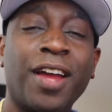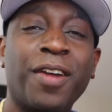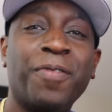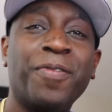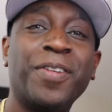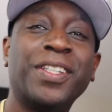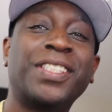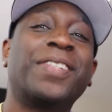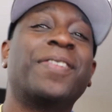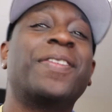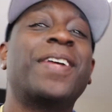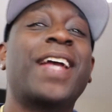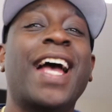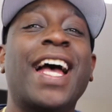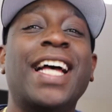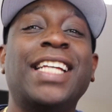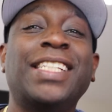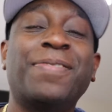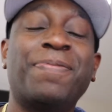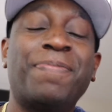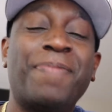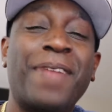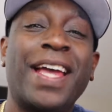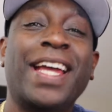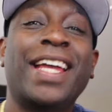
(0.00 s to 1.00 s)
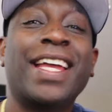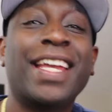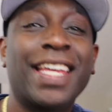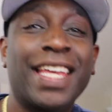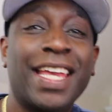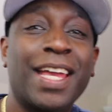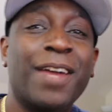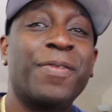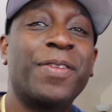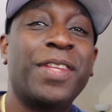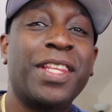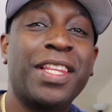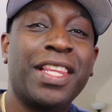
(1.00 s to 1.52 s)
What's up guys, back
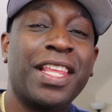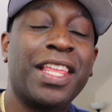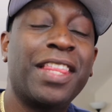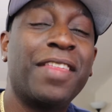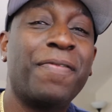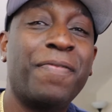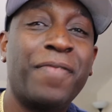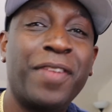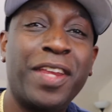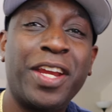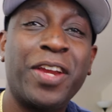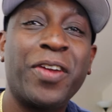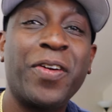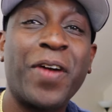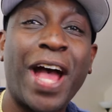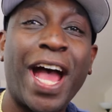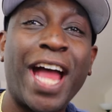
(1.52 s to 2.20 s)
again with another video.